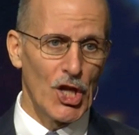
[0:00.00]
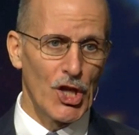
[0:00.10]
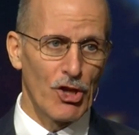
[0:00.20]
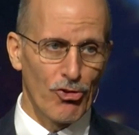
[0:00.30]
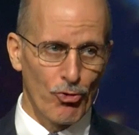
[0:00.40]

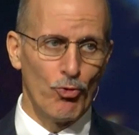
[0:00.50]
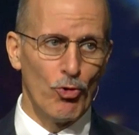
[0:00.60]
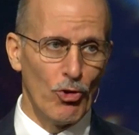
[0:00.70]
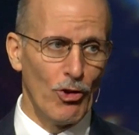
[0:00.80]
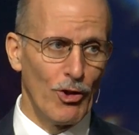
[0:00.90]

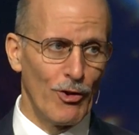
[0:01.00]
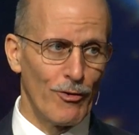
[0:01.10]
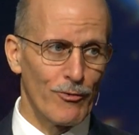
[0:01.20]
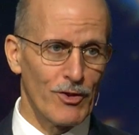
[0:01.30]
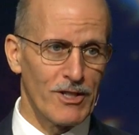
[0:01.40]
school
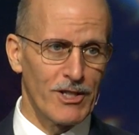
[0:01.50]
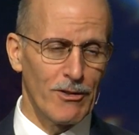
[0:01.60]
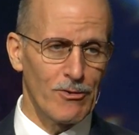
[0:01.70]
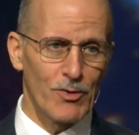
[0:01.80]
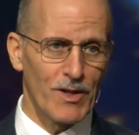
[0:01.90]
for the
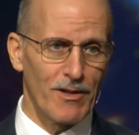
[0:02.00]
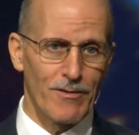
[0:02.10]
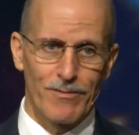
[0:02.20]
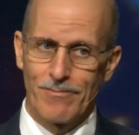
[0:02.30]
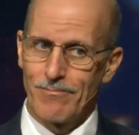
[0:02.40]
children
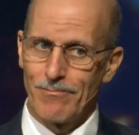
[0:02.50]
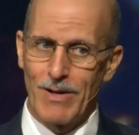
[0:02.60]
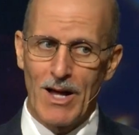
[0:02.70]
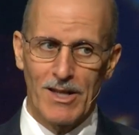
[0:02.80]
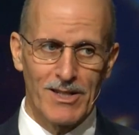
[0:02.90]
of
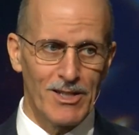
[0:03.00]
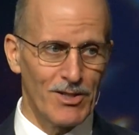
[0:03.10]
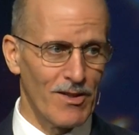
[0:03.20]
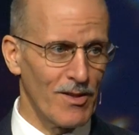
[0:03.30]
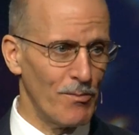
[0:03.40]

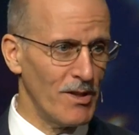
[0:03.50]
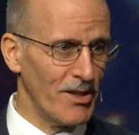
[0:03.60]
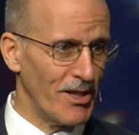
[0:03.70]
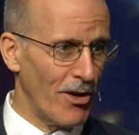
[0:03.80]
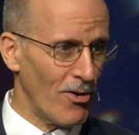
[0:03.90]
politicians and
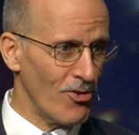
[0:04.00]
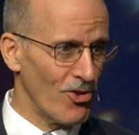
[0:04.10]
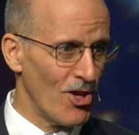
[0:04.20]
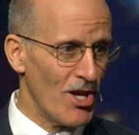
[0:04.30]
millionaires